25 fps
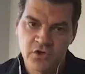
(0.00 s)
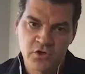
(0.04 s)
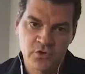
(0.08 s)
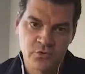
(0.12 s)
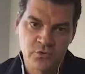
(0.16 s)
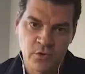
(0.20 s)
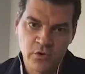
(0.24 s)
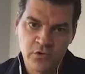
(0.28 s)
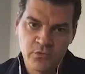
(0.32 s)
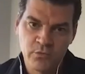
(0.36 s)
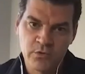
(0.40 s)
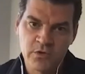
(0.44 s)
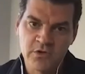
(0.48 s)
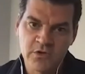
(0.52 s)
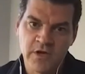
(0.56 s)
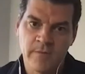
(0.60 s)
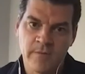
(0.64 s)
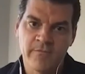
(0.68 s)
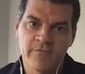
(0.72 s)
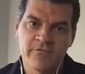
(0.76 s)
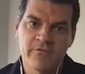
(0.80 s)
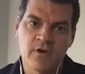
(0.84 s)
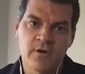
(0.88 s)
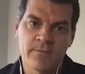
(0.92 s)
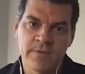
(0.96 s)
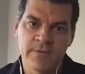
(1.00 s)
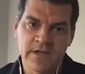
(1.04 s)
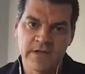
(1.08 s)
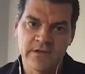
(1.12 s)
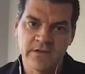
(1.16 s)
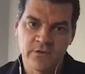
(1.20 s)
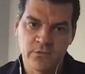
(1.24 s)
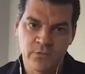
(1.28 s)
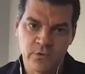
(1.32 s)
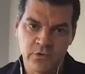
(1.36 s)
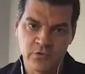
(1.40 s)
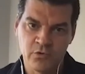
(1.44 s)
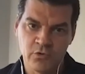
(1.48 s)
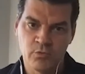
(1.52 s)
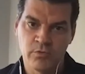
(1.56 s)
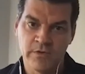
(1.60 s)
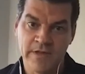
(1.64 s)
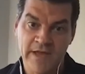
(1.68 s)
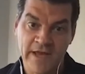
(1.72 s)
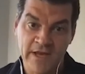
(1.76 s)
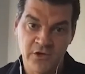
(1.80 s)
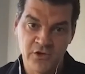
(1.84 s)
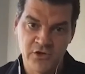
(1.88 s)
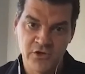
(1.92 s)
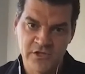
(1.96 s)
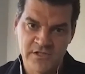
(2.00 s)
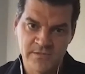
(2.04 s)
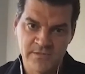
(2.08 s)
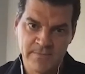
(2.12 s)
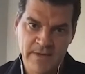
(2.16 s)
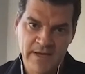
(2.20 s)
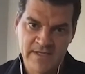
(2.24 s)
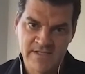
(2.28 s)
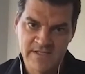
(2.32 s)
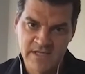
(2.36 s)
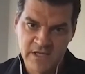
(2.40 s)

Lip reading: growth will come from in the renewable energy space.